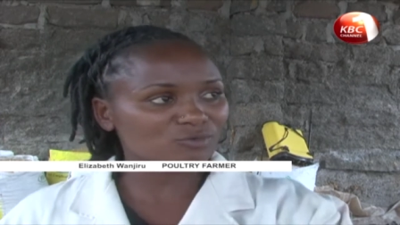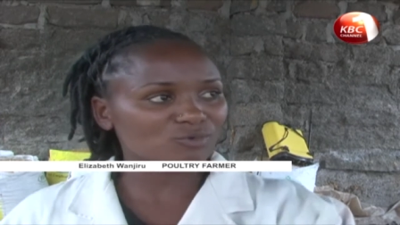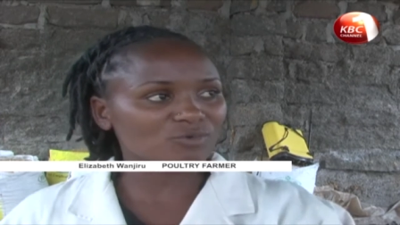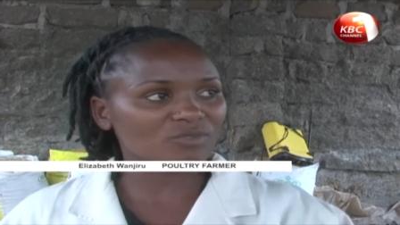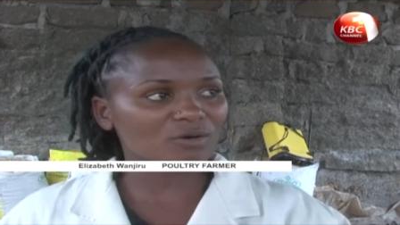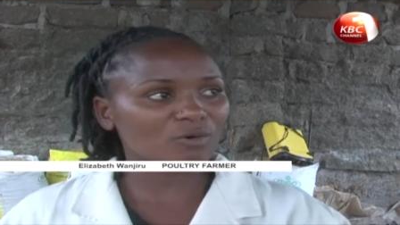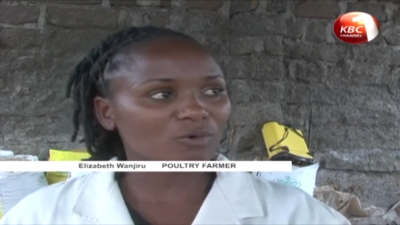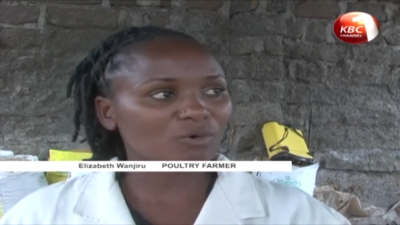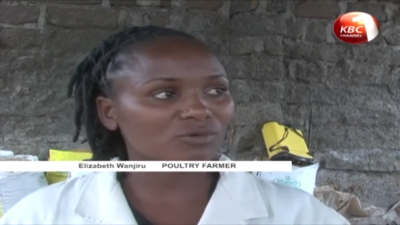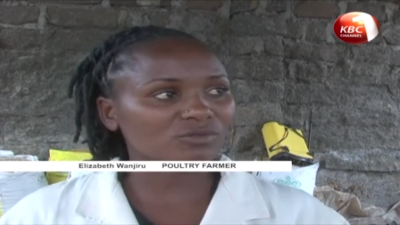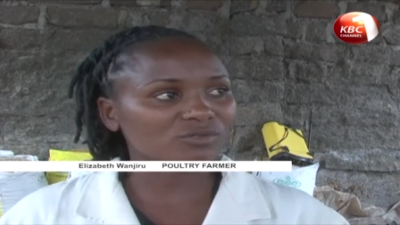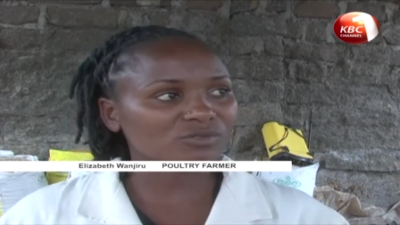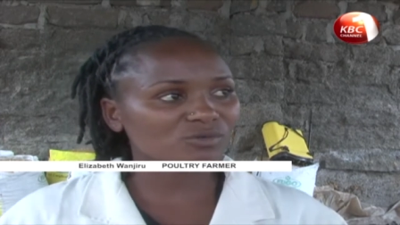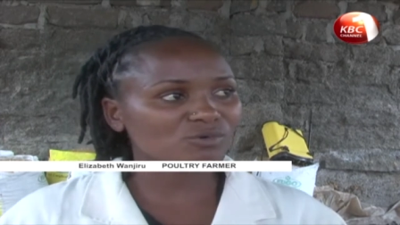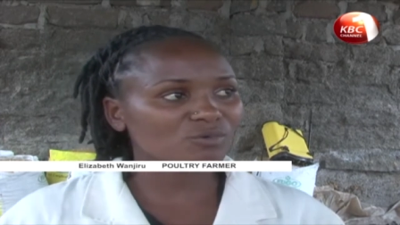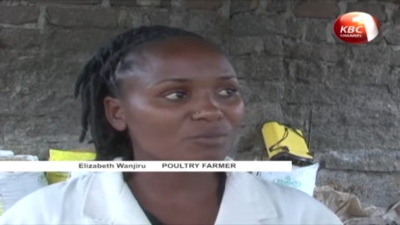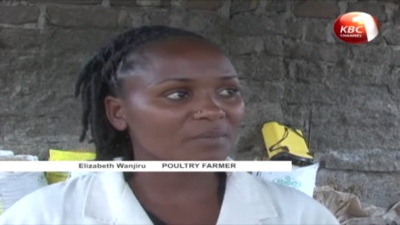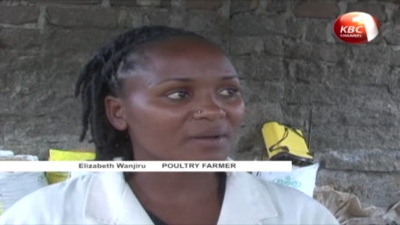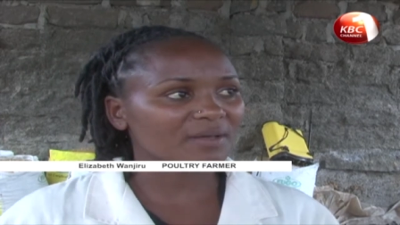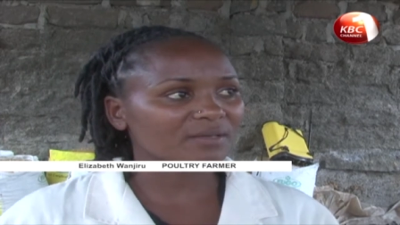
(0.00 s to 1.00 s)
to the
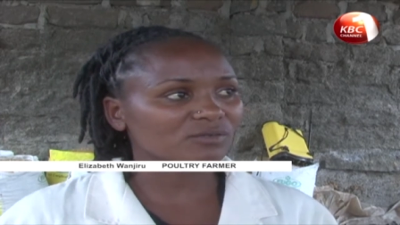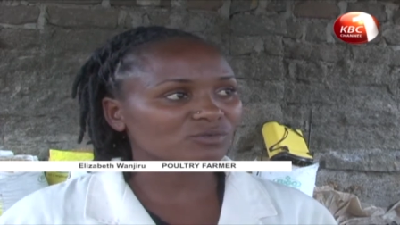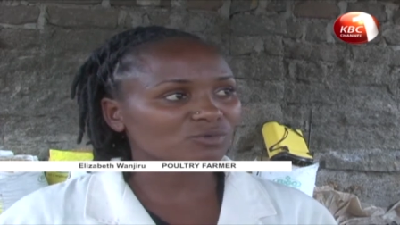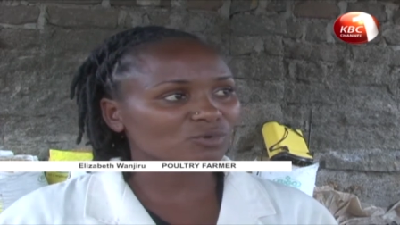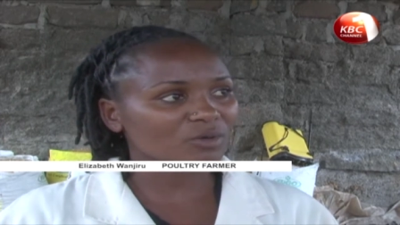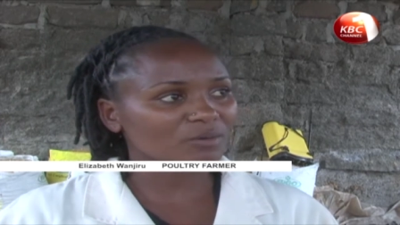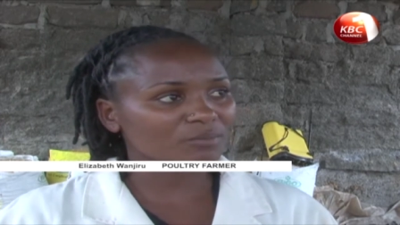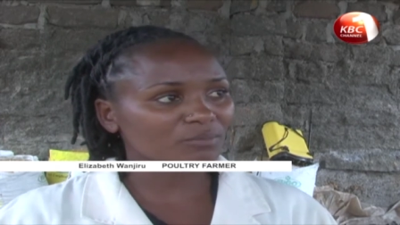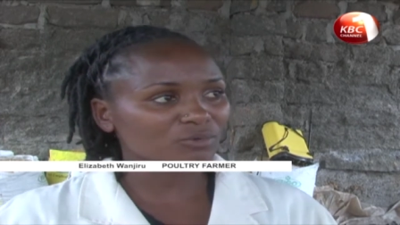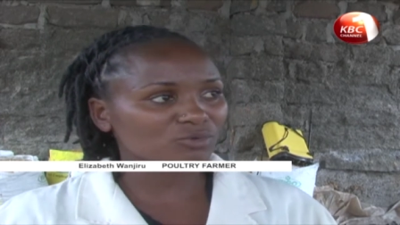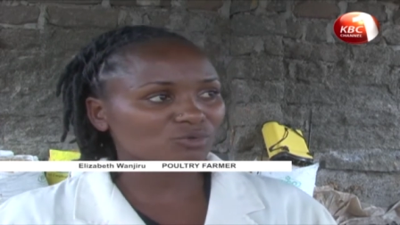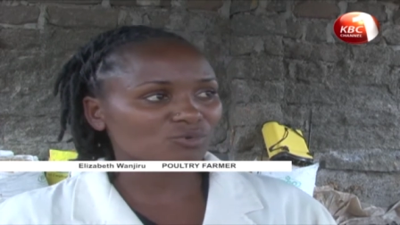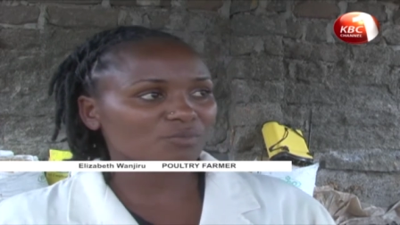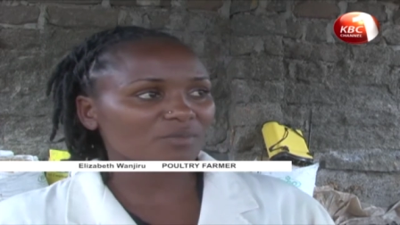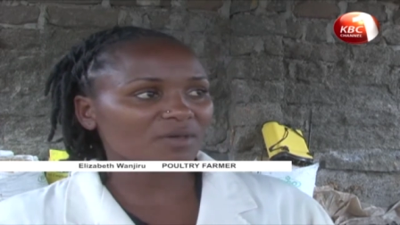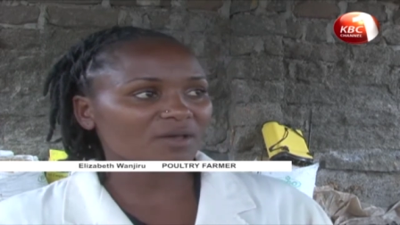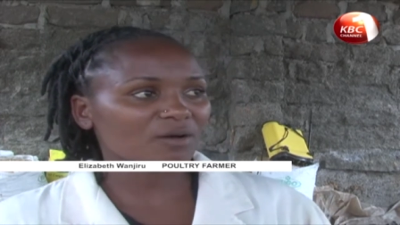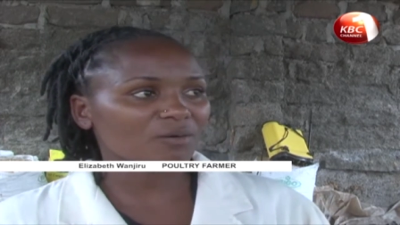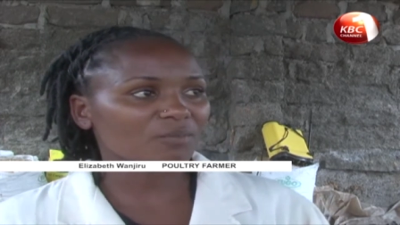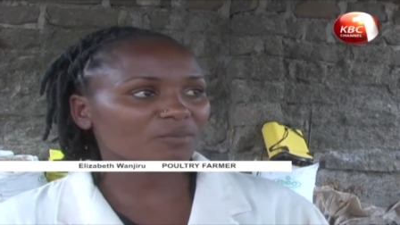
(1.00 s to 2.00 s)
consumers, you're able to
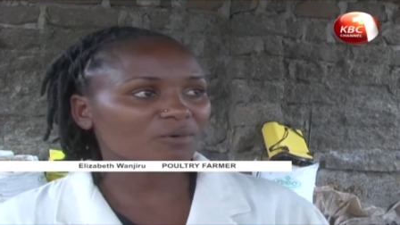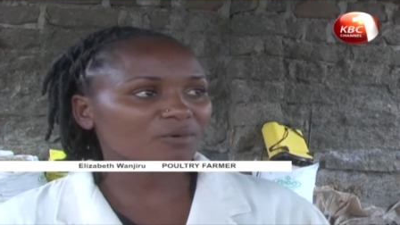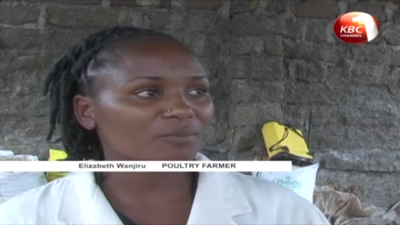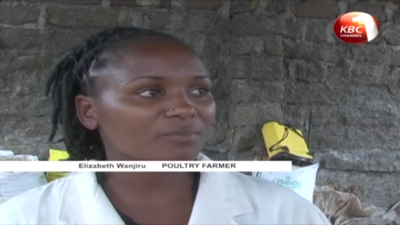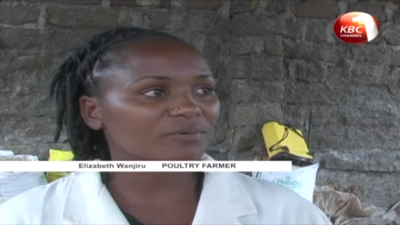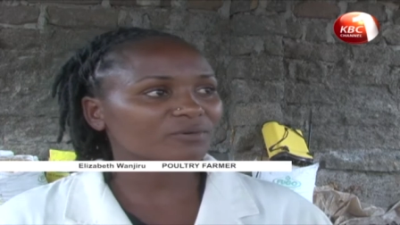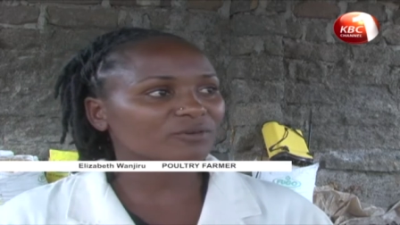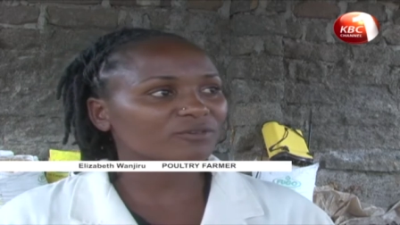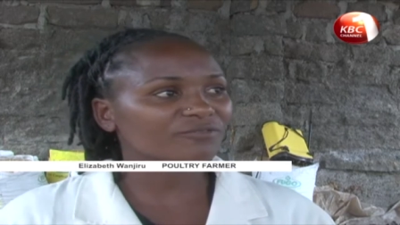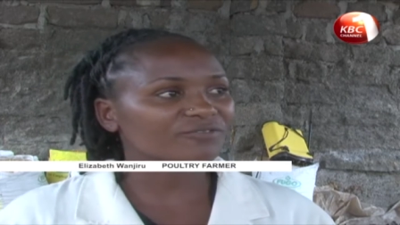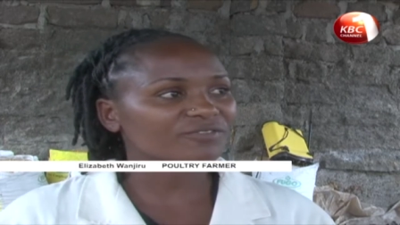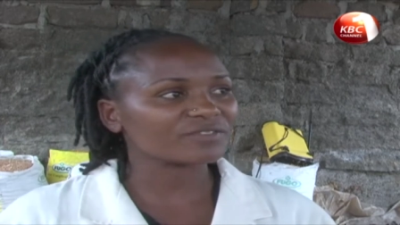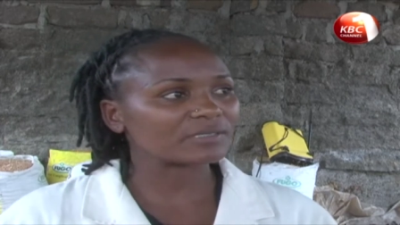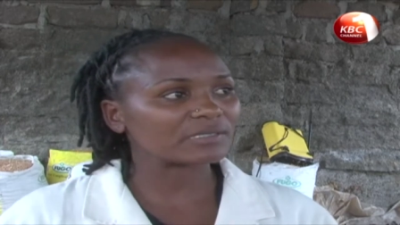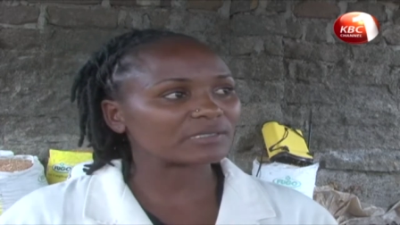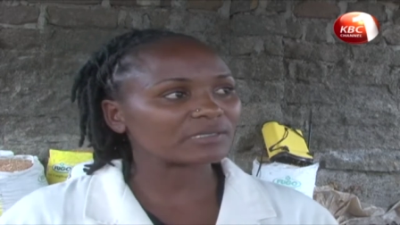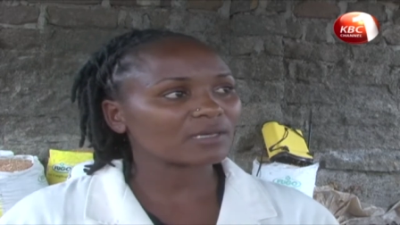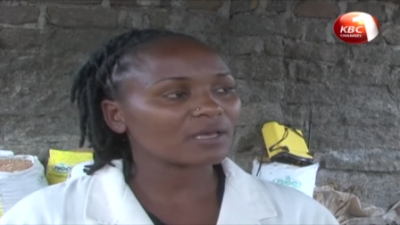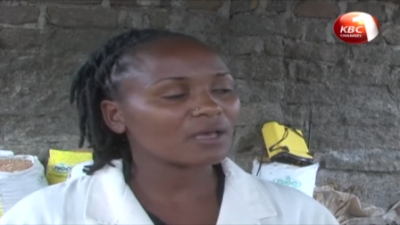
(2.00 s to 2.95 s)
make more profit.